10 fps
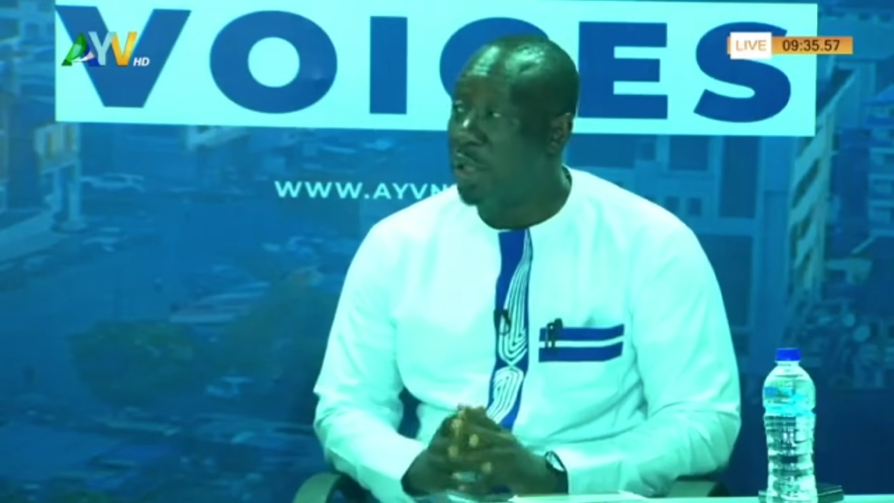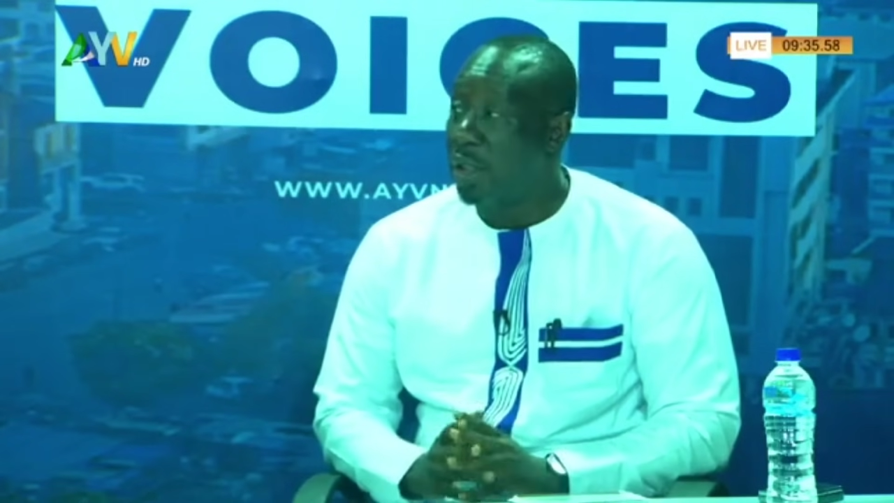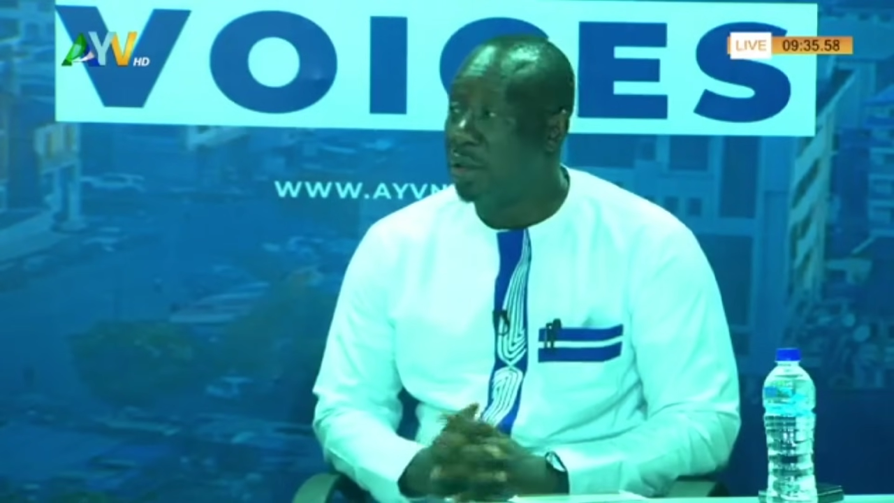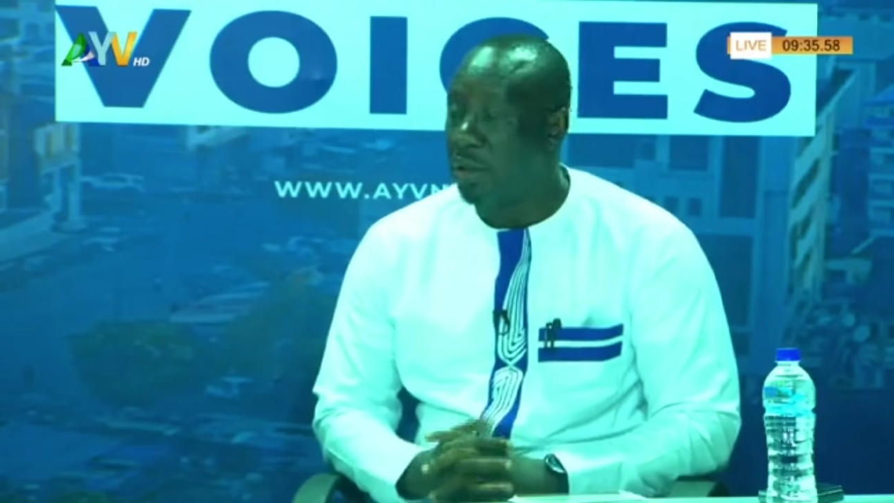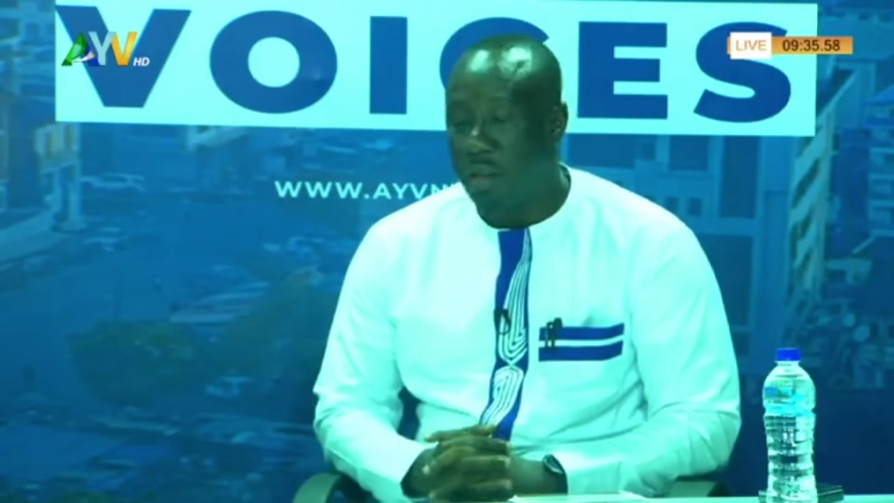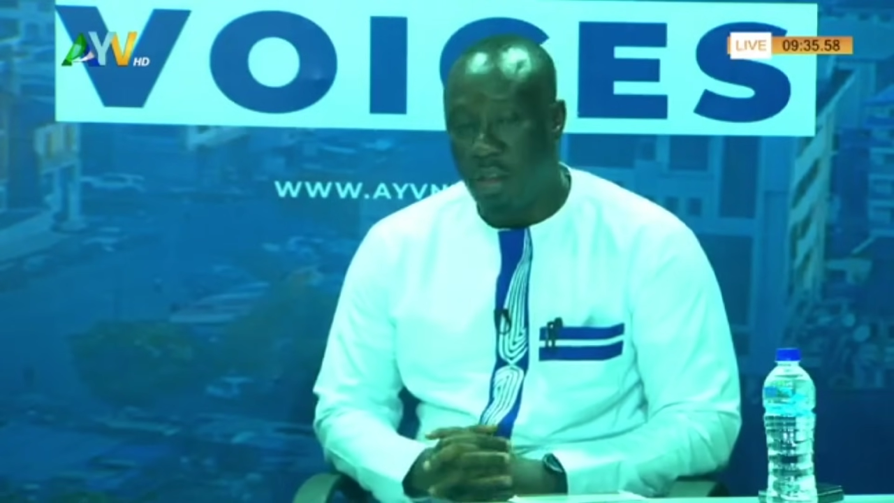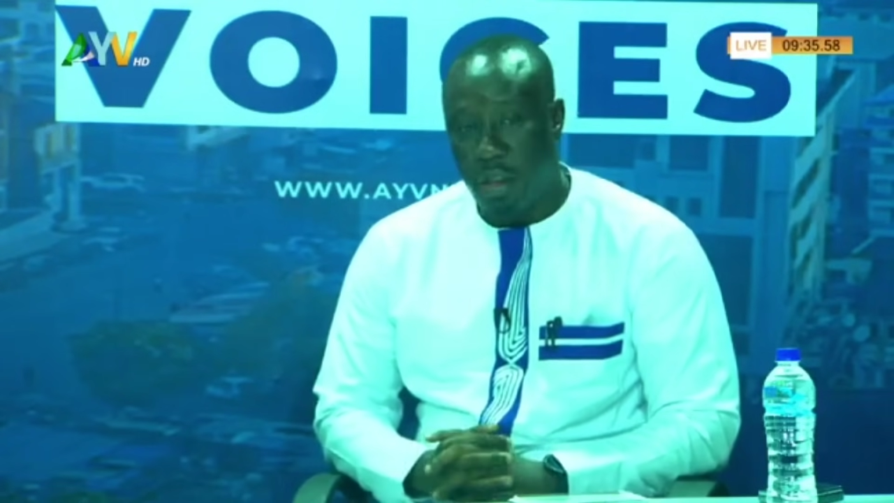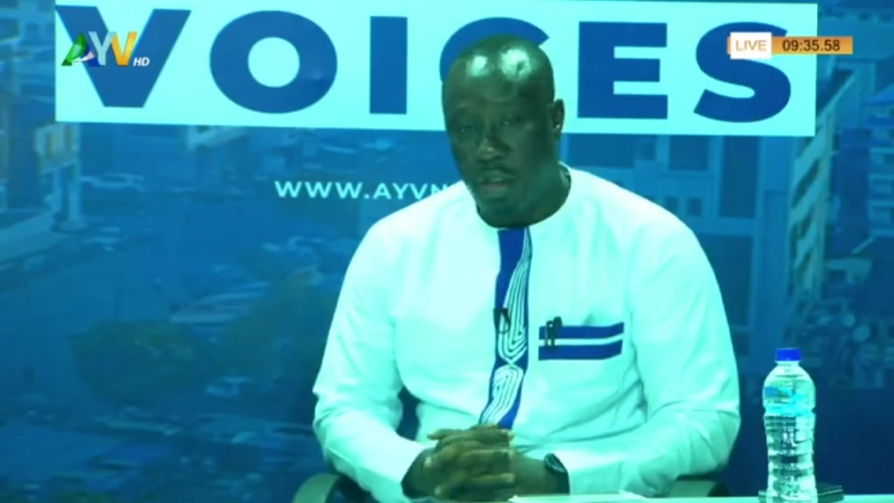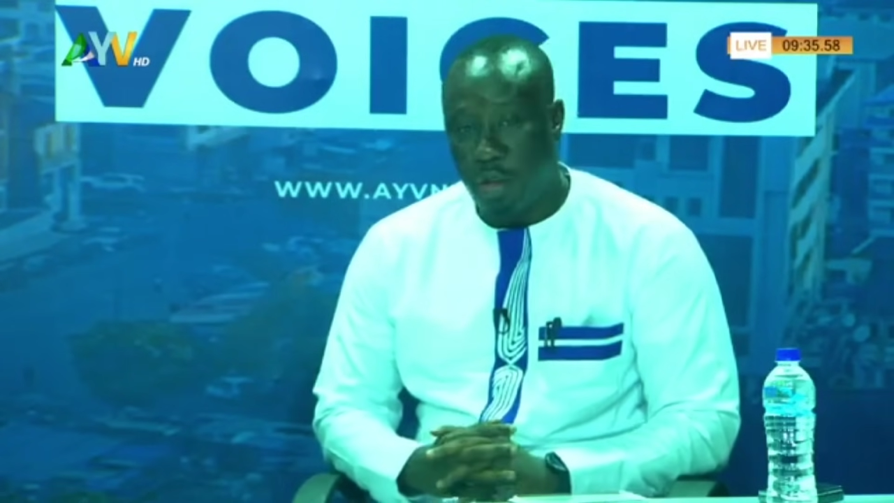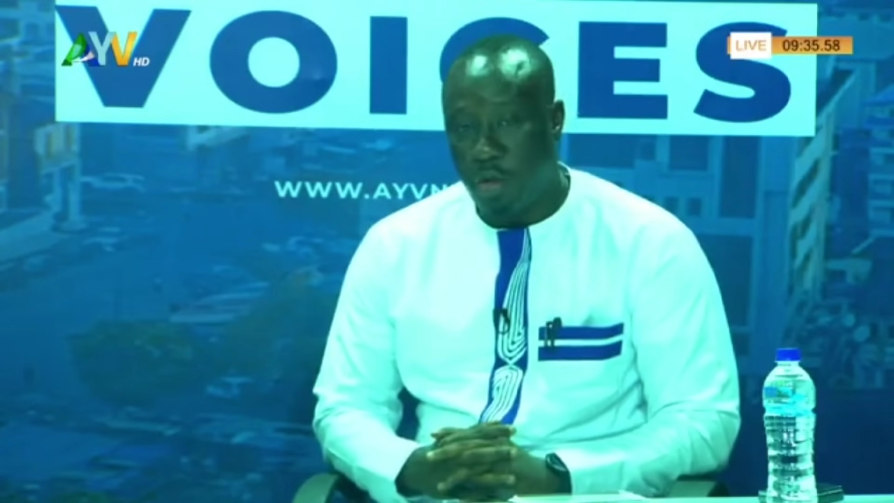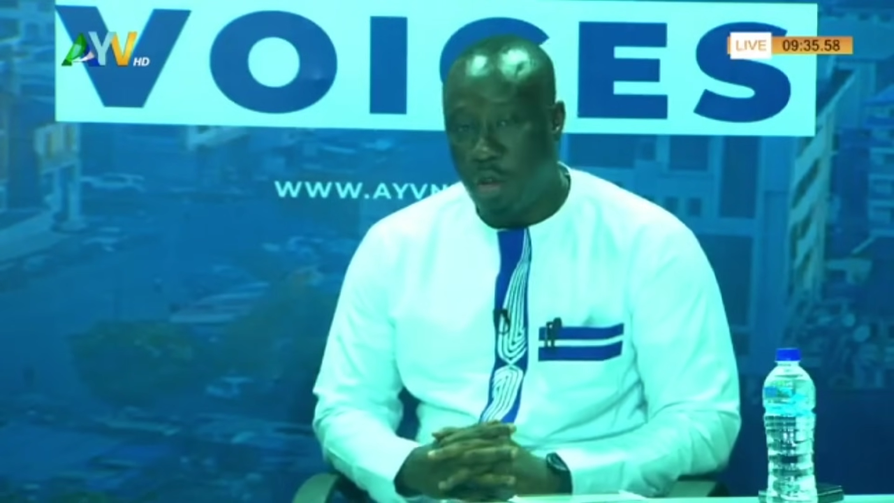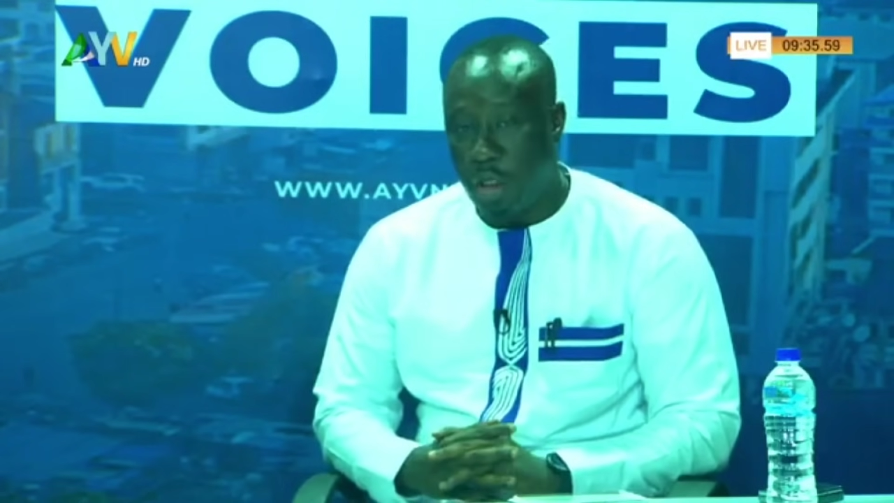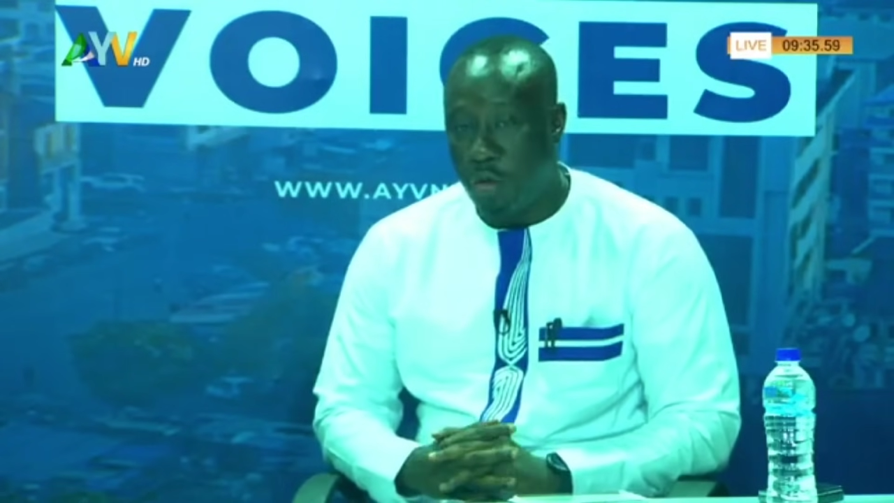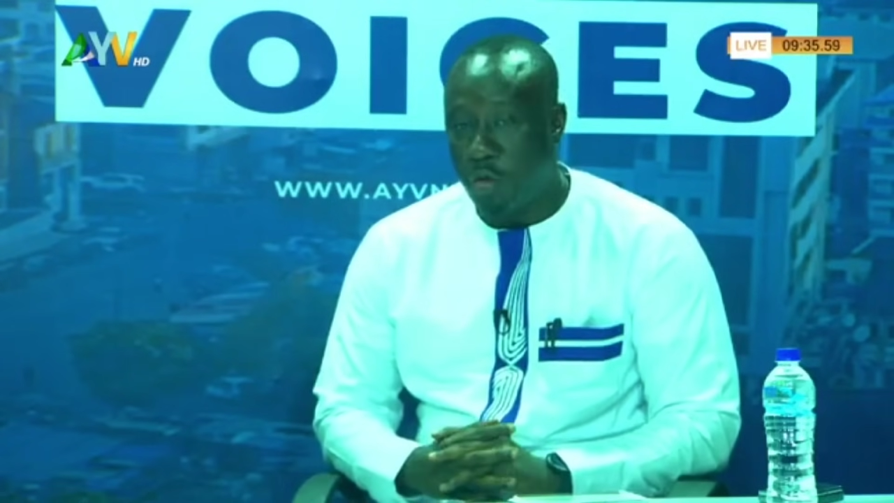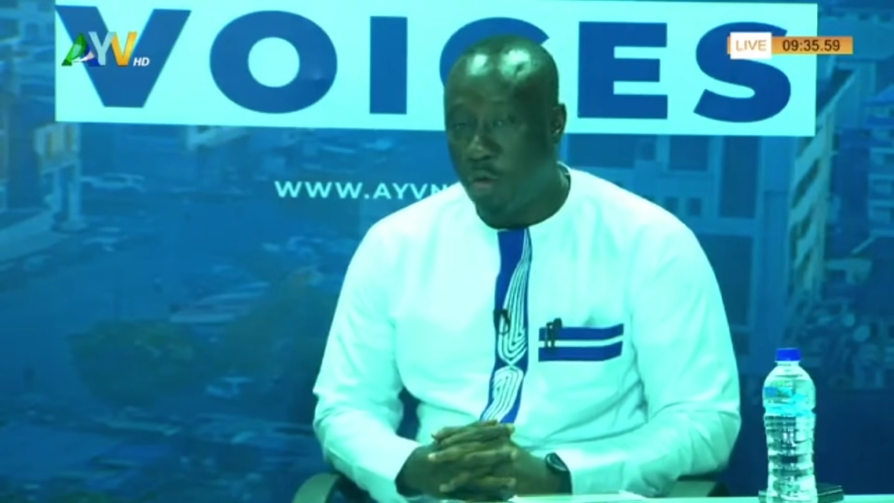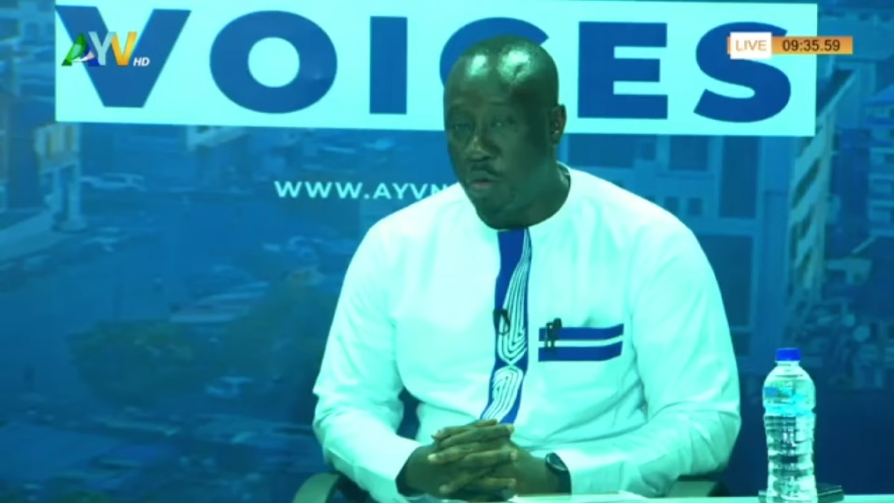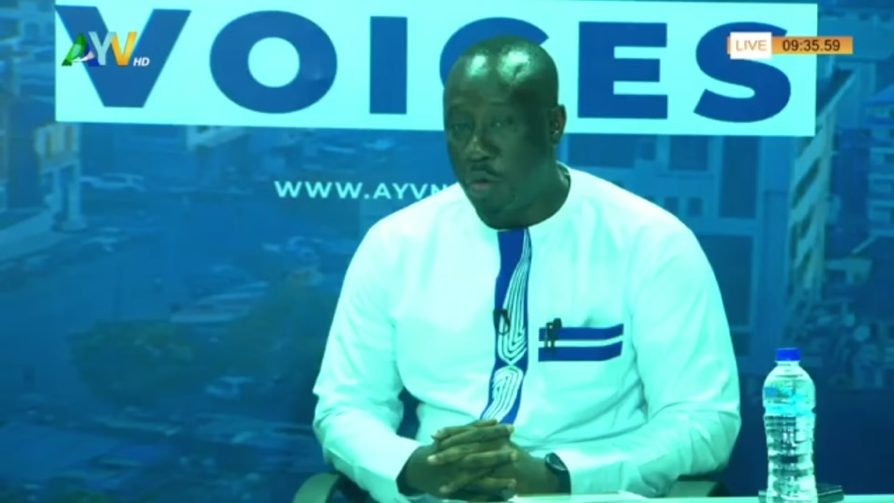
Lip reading: you know, it will go a long